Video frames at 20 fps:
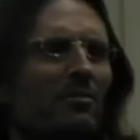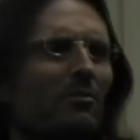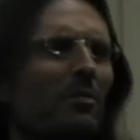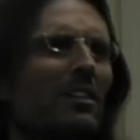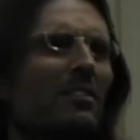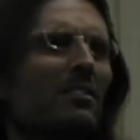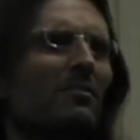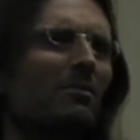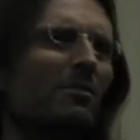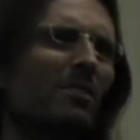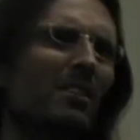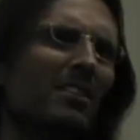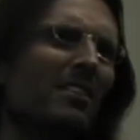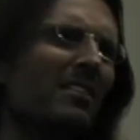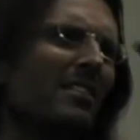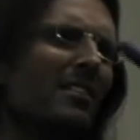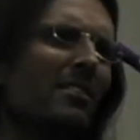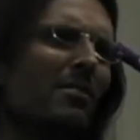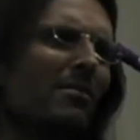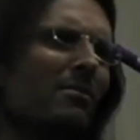you wonder what in
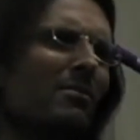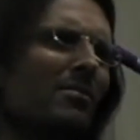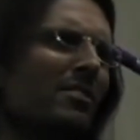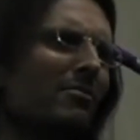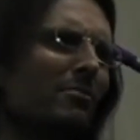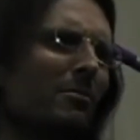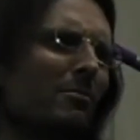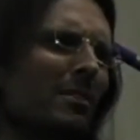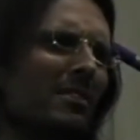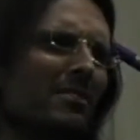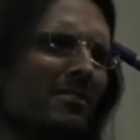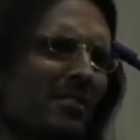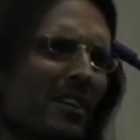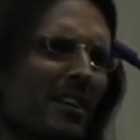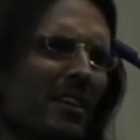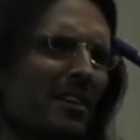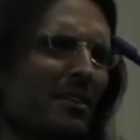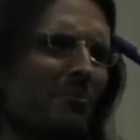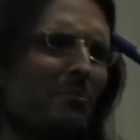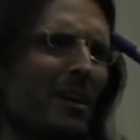the hell is everyone
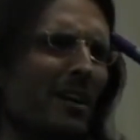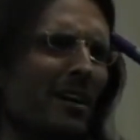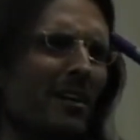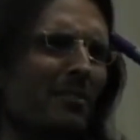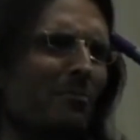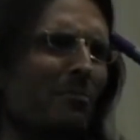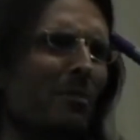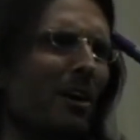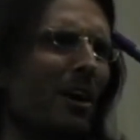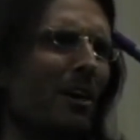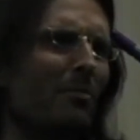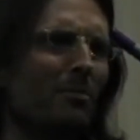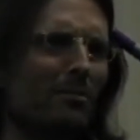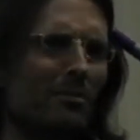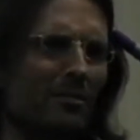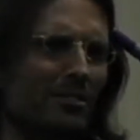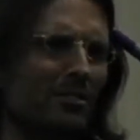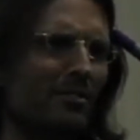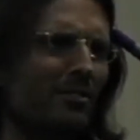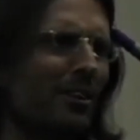saying about the
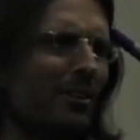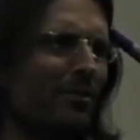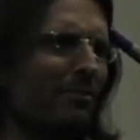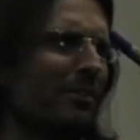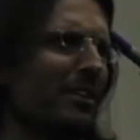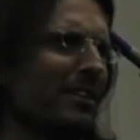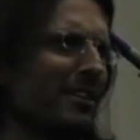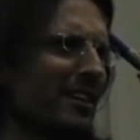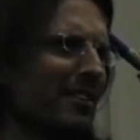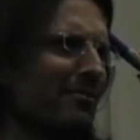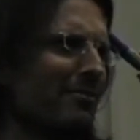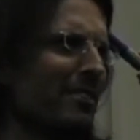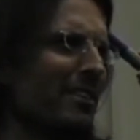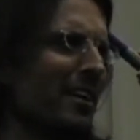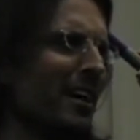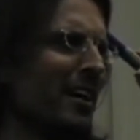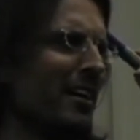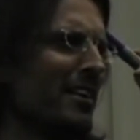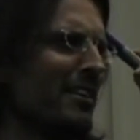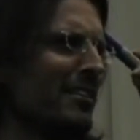Bible and you've got to read it every
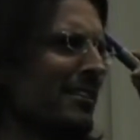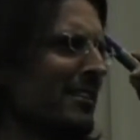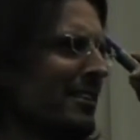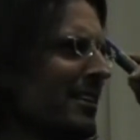day.